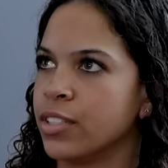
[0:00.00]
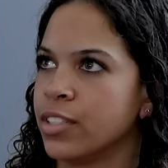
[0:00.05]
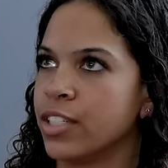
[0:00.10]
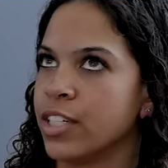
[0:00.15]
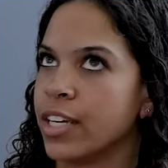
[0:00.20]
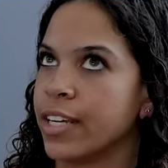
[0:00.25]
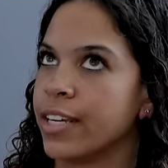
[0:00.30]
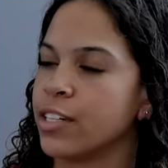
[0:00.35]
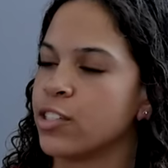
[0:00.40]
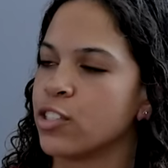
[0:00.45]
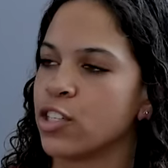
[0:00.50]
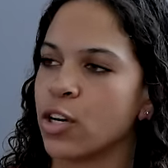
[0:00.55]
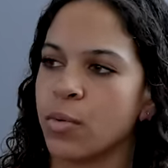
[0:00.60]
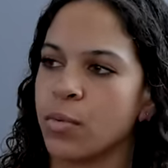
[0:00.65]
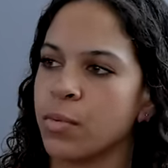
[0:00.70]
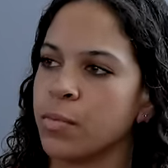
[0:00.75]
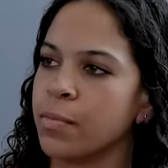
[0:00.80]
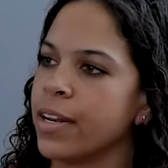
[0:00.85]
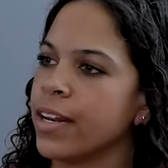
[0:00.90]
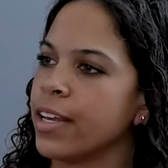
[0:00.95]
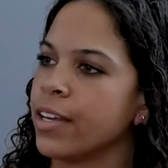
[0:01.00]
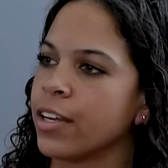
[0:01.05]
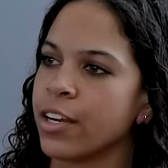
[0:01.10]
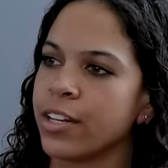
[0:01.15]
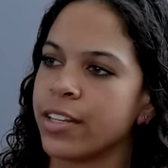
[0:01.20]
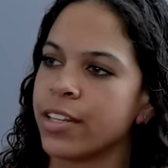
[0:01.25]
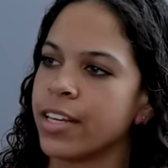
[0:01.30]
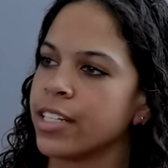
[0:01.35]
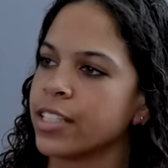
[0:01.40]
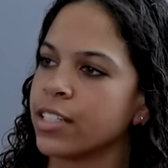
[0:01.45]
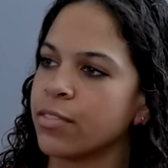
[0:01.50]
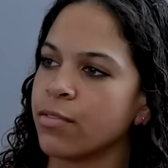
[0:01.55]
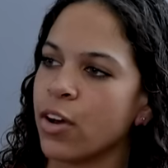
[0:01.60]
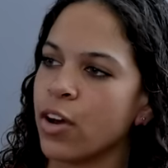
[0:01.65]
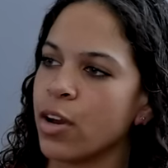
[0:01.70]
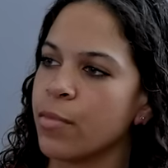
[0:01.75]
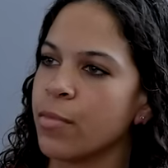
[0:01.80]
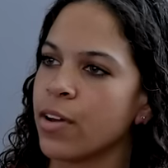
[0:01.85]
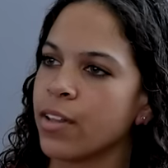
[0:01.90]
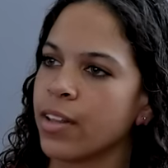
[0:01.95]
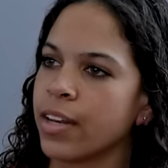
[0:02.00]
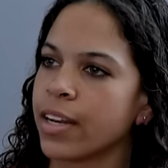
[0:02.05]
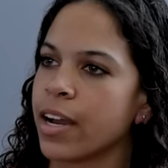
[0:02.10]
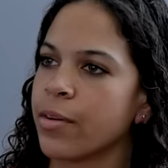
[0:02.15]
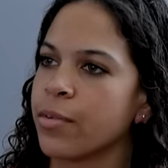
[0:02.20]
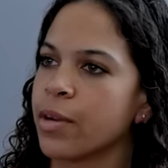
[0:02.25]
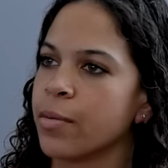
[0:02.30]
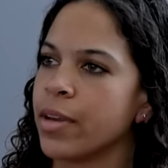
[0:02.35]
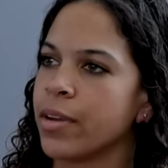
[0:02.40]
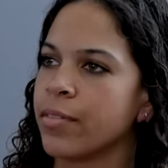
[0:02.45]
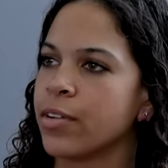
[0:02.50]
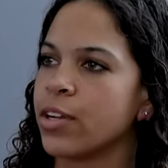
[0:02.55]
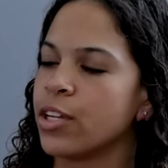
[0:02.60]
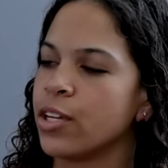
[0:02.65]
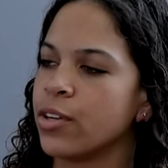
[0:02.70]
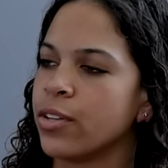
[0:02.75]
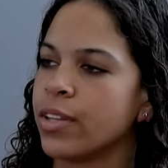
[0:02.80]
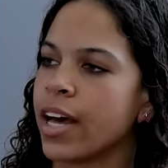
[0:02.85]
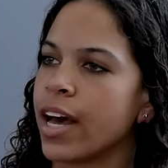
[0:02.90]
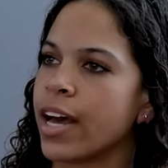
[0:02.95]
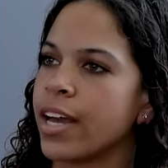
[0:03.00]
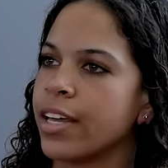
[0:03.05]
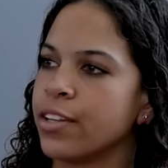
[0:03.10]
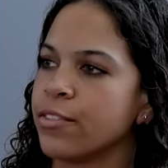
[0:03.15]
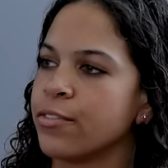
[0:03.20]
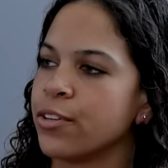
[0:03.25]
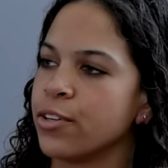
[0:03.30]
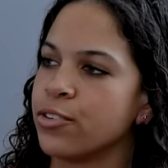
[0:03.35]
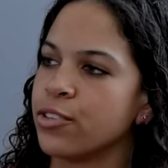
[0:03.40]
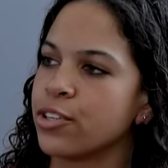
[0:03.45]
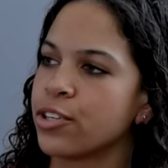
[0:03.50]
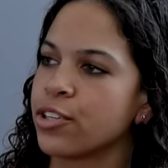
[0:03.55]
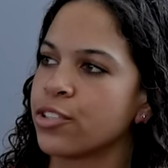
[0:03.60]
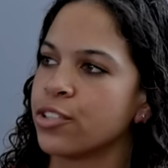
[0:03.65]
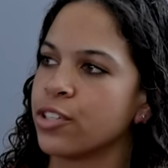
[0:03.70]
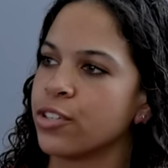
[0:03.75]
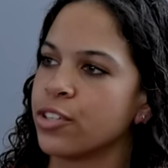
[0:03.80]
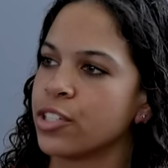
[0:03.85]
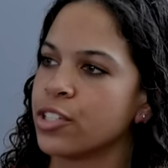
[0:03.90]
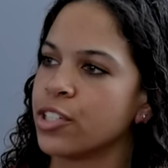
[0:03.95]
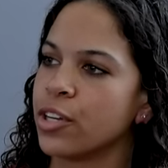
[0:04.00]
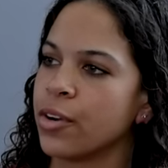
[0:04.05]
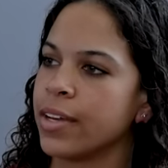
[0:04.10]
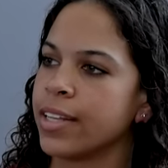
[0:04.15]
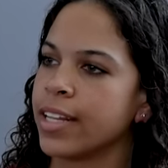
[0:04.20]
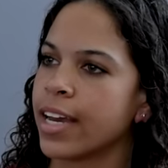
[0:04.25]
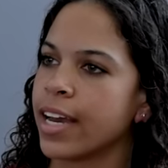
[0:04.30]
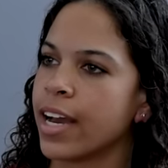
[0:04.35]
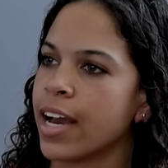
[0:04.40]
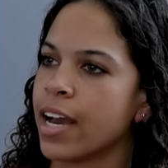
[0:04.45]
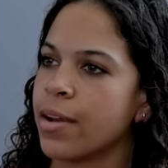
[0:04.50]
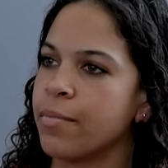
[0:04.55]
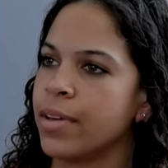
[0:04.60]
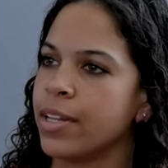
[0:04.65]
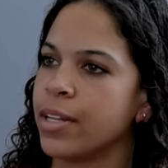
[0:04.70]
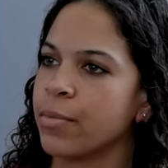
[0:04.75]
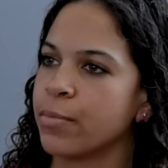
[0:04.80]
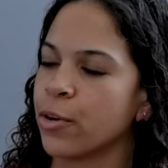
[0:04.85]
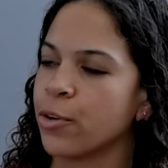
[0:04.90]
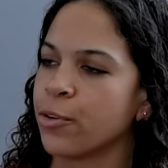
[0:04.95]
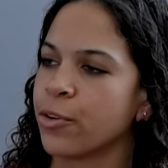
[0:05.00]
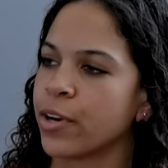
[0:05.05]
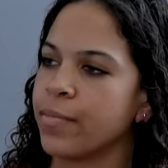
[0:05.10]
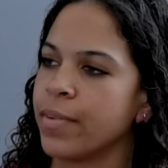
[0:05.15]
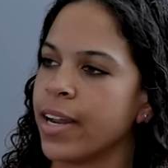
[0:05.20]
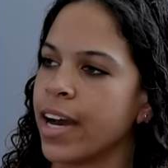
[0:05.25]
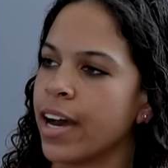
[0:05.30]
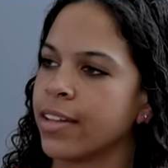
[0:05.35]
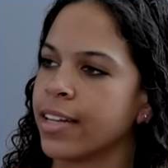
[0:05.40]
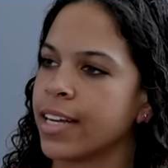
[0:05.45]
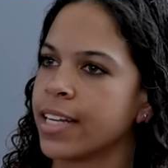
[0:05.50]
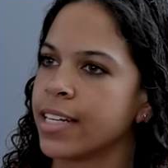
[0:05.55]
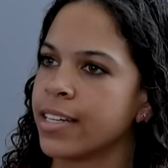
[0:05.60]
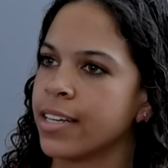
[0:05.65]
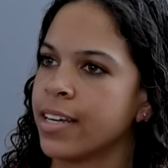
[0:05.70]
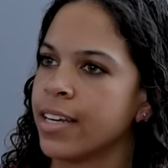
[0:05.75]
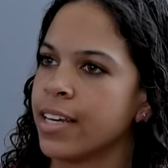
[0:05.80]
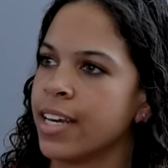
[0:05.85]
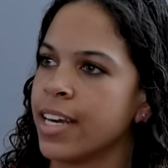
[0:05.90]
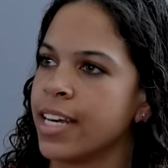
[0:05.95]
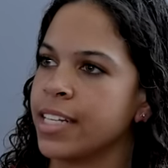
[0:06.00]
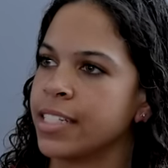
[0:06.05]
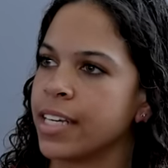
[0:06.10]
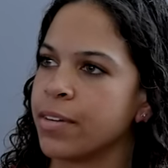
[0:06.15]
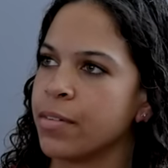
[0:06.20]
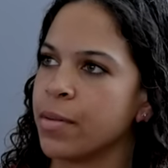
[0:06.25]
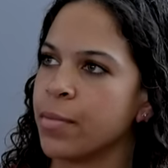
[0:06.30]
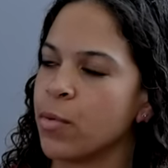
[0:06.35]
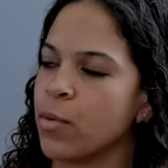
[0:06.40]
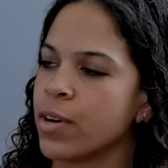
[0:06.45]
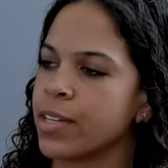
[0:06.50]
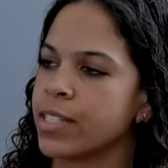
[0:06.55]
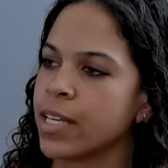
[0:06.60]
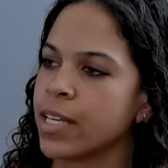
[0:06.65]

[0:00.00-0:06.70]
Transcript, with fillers: did so many good things in volleyball. Like I want to be able to do that in the future. So just knowing that I'm in the program now that is giving me one